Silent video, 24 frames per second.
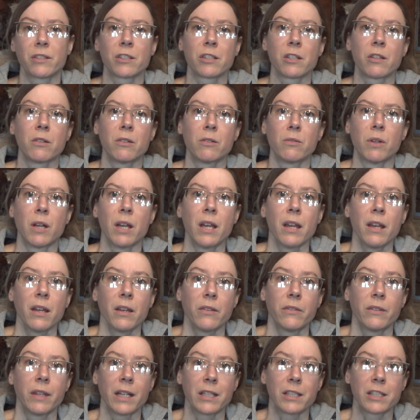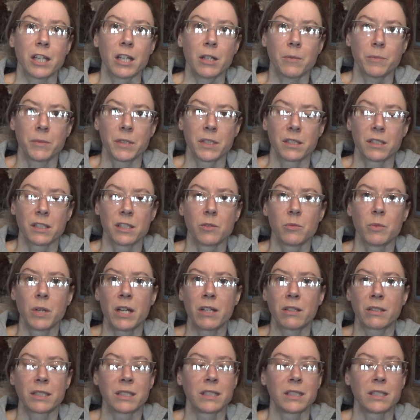So that's helped us as well,